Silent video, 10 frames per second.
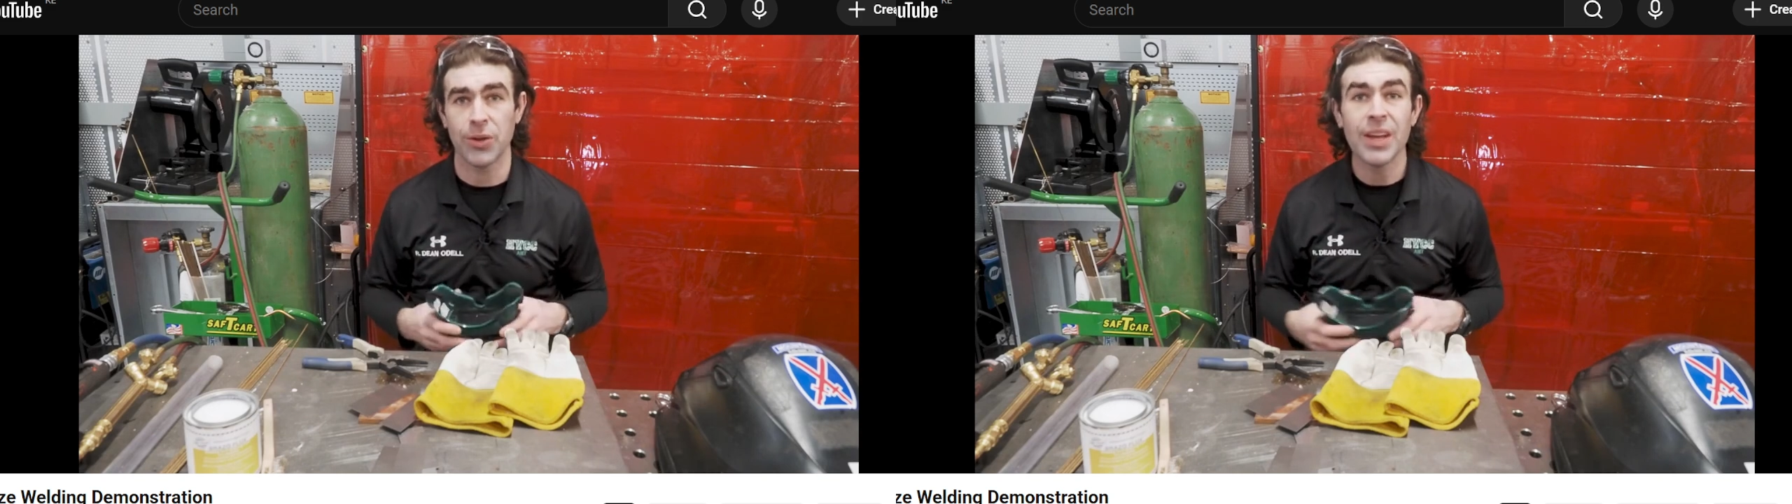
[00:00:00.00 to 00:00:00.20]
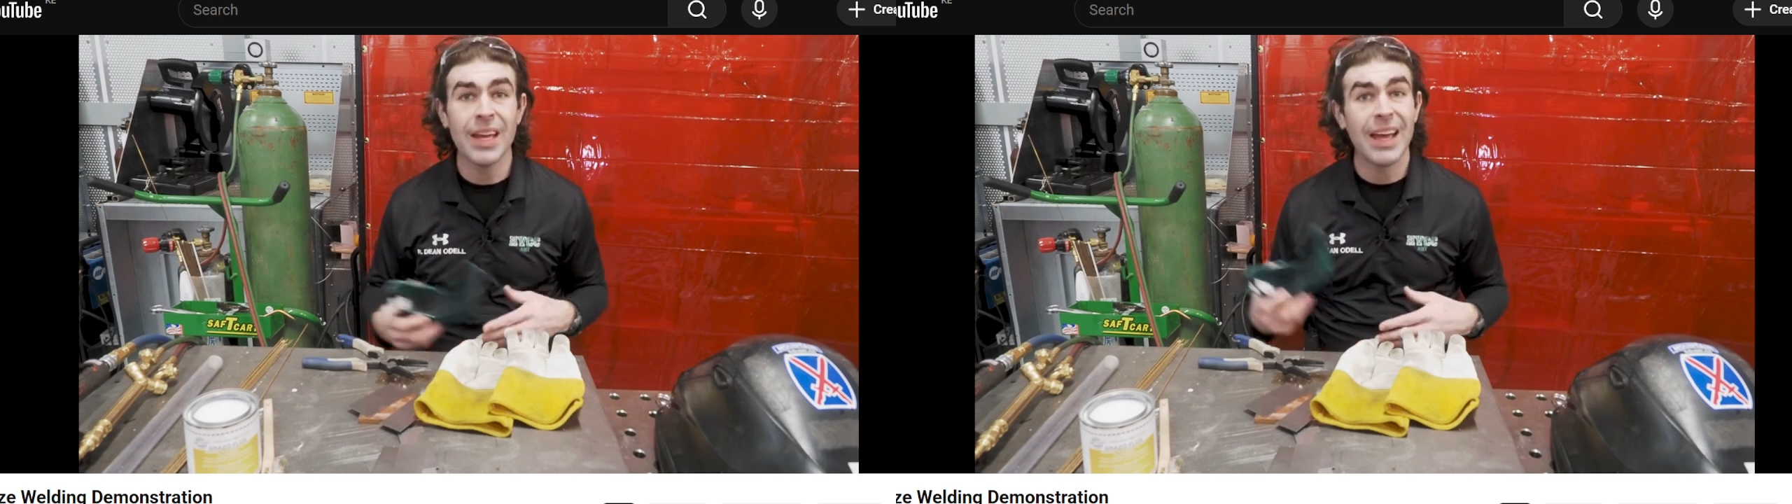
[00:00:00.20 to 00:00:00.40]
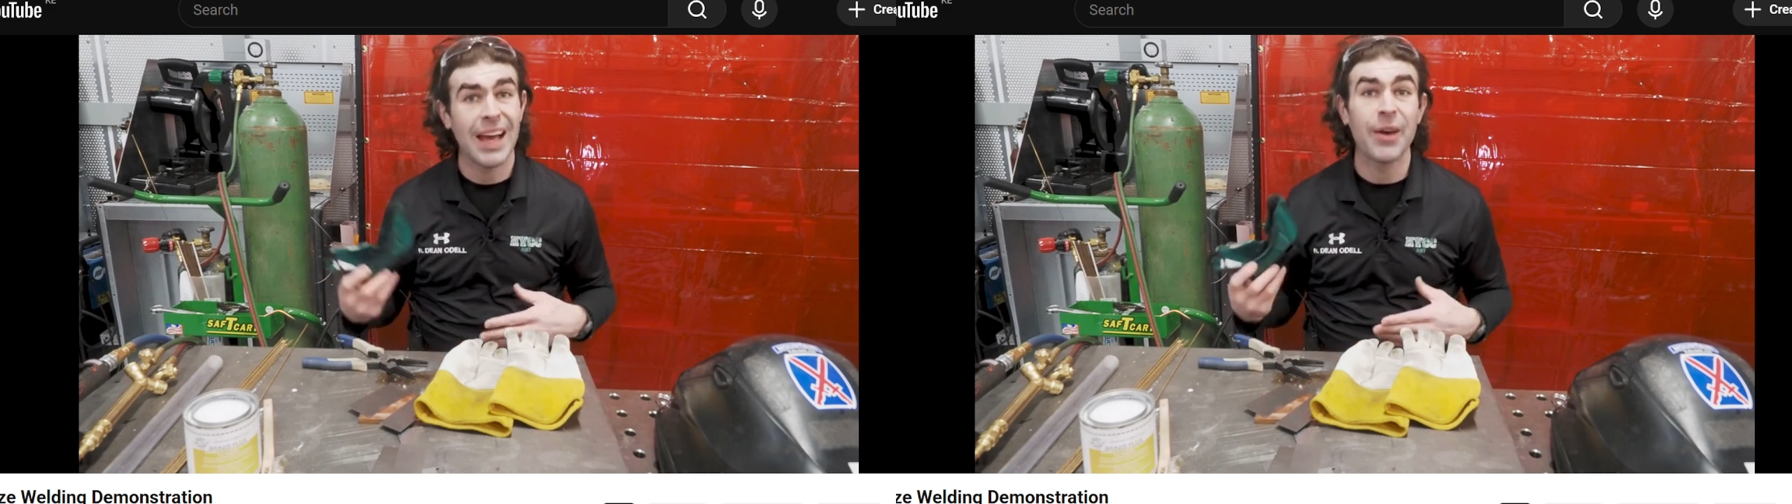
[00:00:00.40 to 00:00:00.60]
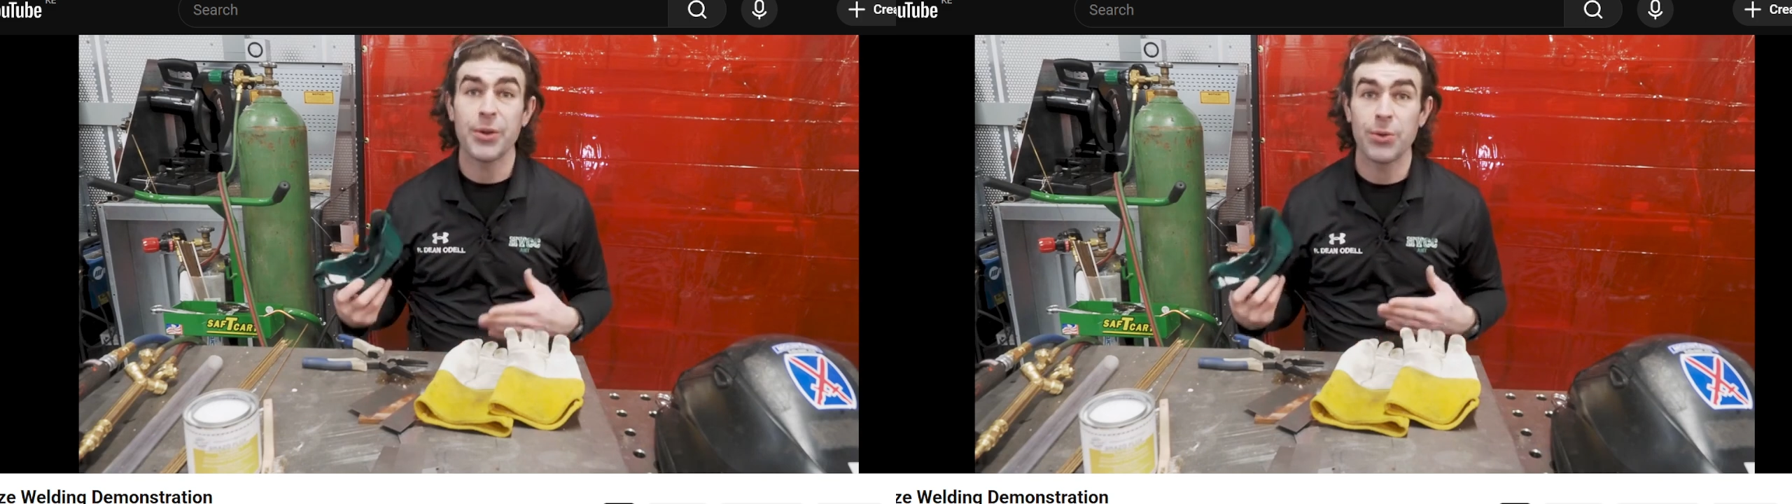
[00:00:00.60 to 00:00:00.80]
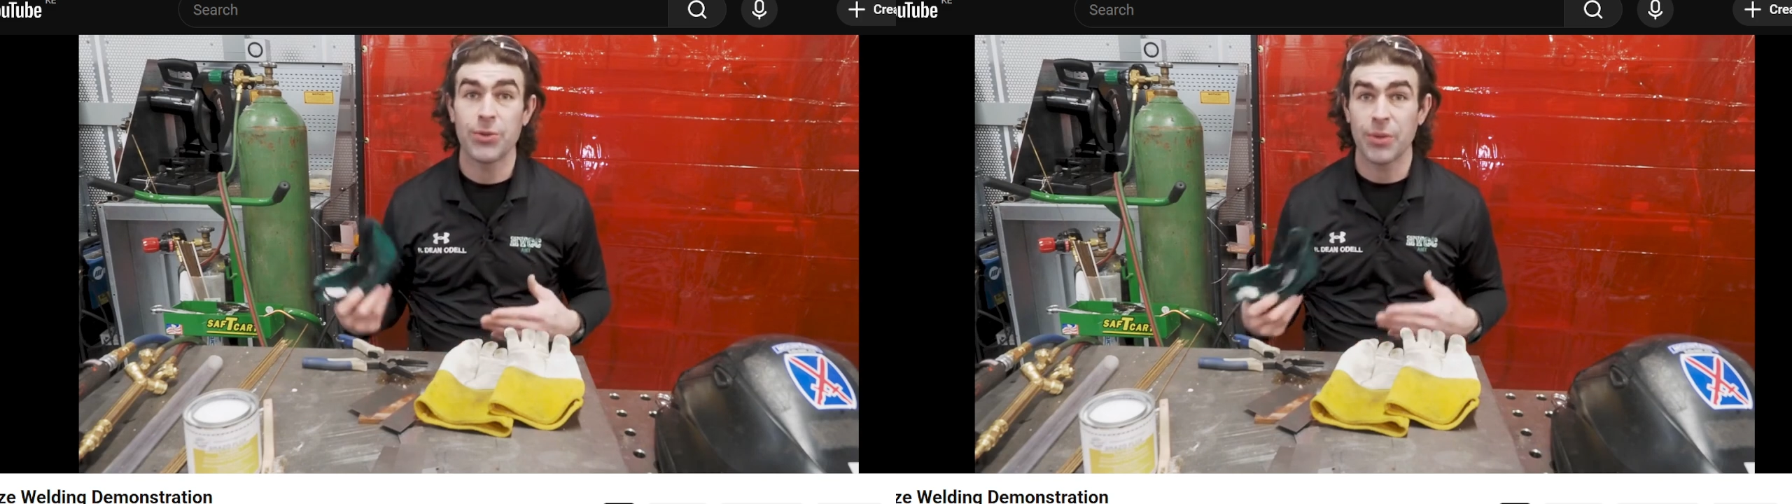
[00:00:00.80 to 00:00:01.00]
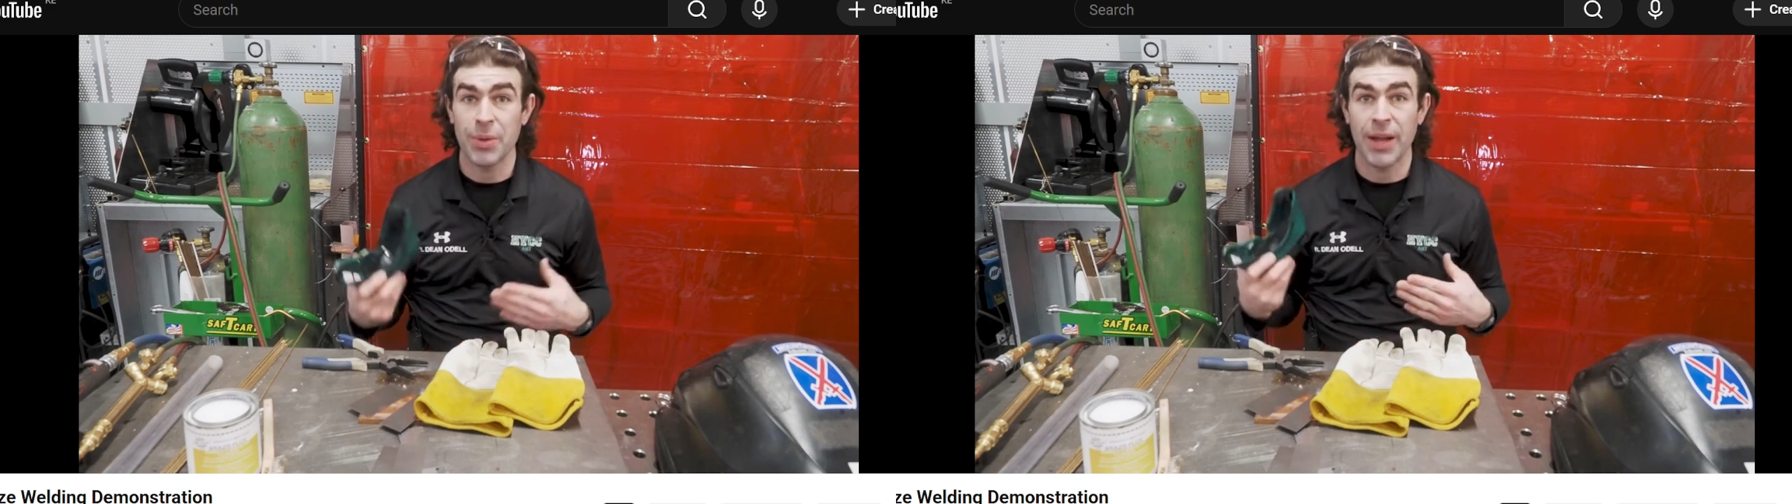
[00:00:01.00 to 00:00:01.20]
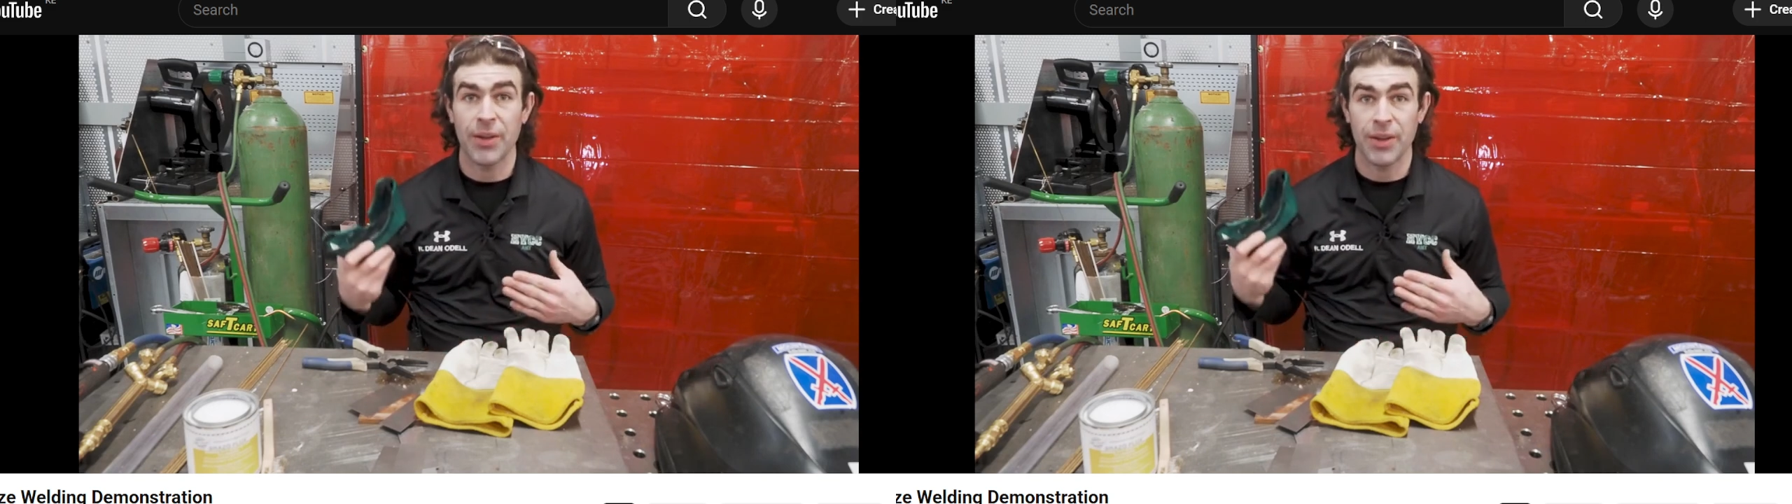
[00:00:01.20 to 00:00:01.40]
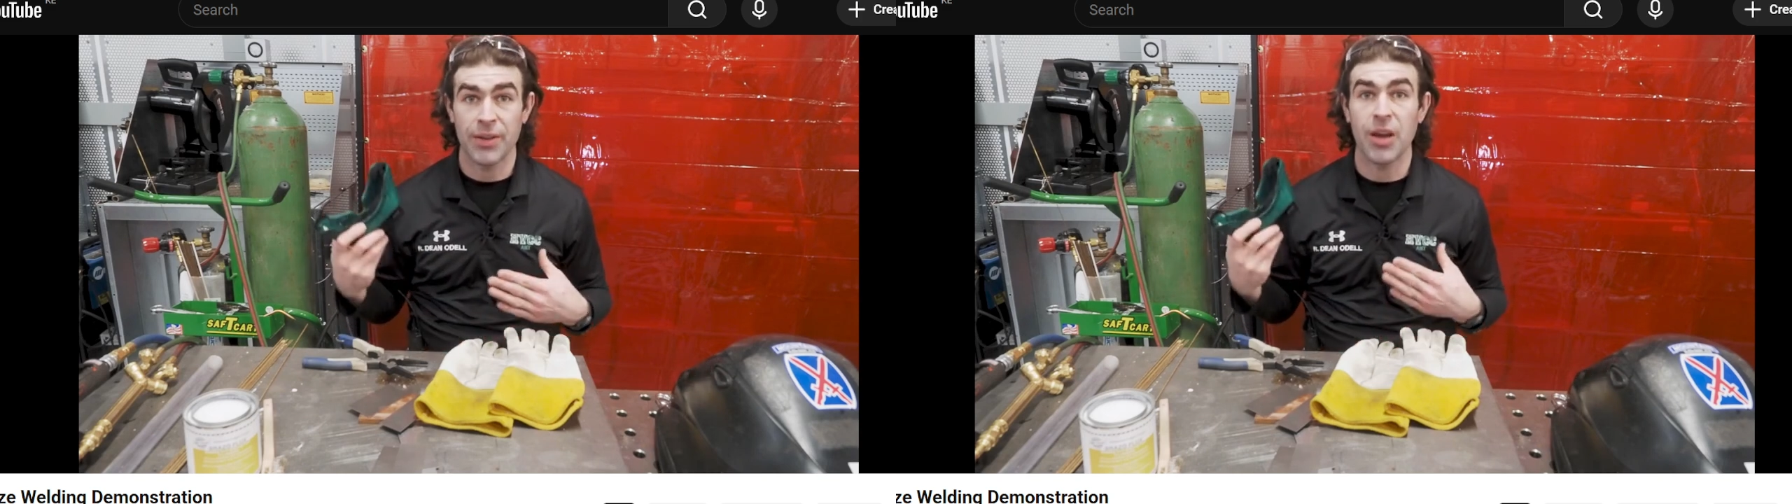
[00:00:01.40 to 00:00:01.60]
I'll use
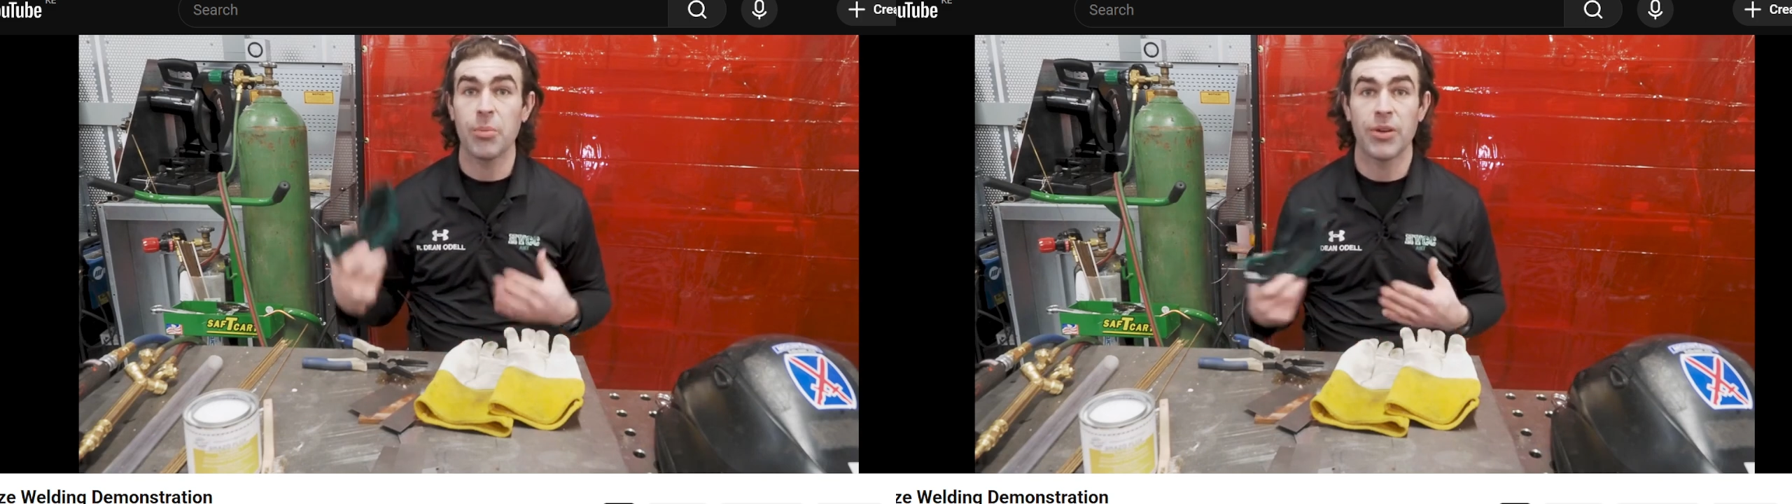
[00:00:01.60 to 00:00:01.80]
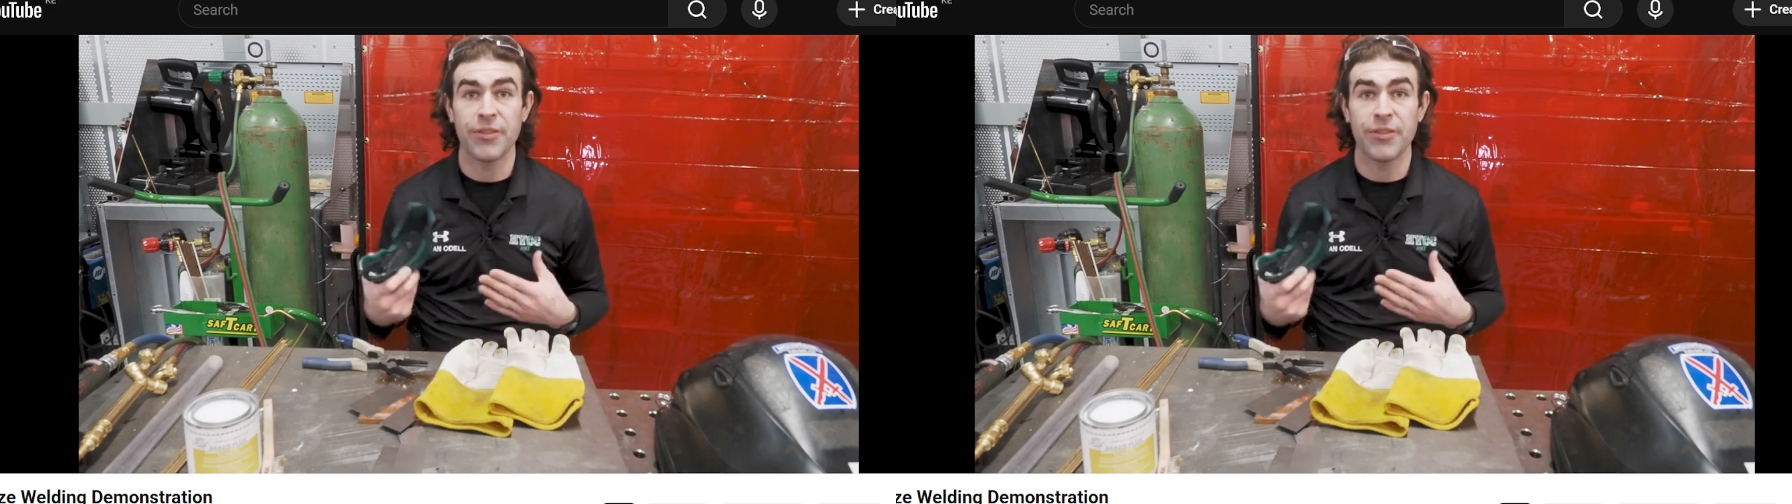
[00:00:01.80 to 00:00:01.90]
about a number